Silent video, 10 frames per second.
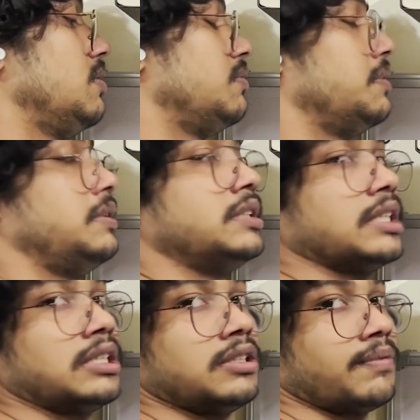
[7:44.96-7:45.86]
We will check,
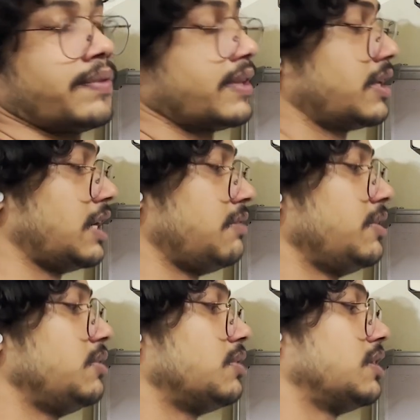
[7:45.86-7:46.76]
can we
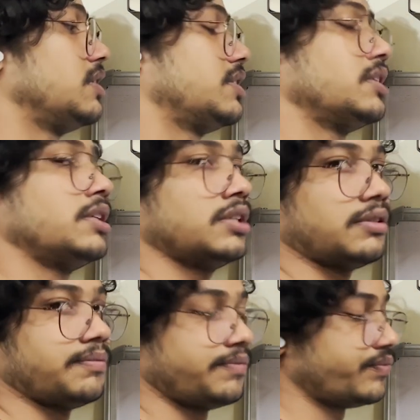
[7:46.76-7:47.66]
do transaction here?
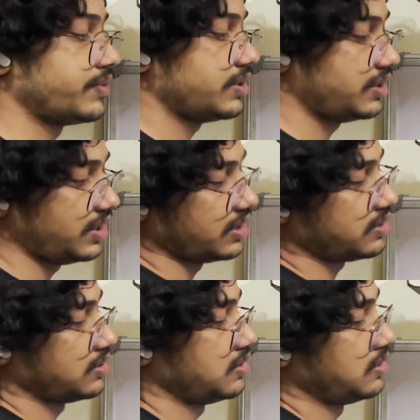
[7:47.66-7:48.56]
Yes,
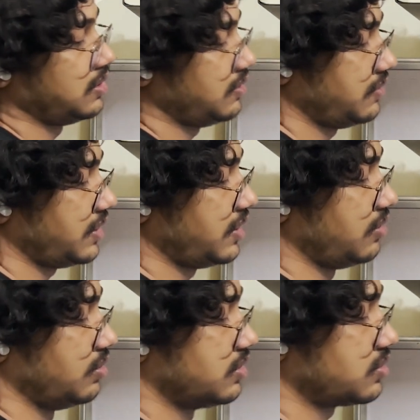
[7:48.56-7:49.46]
we can
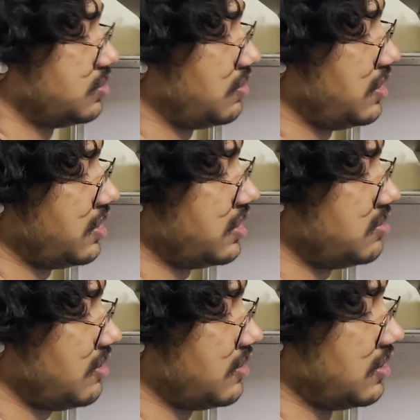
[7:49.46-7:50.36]
do. Our score will increase by
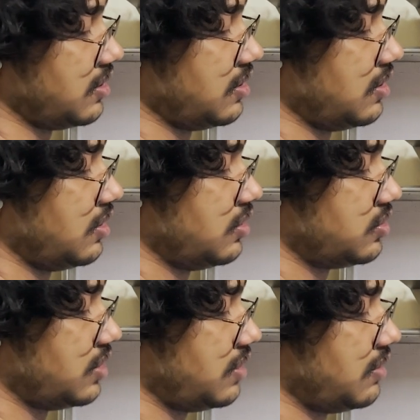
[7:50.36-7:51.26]
1. So
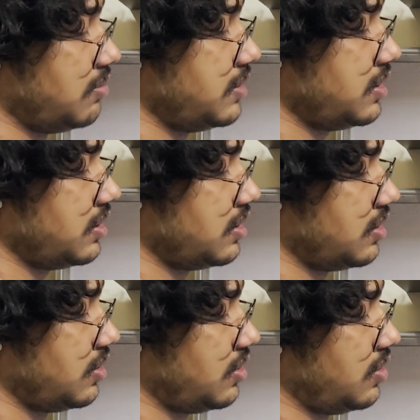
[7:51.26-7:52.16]
it will be
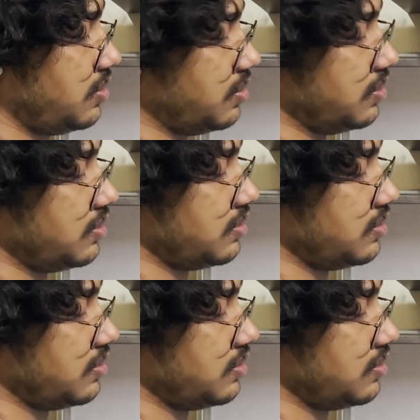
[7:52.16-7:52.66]
2.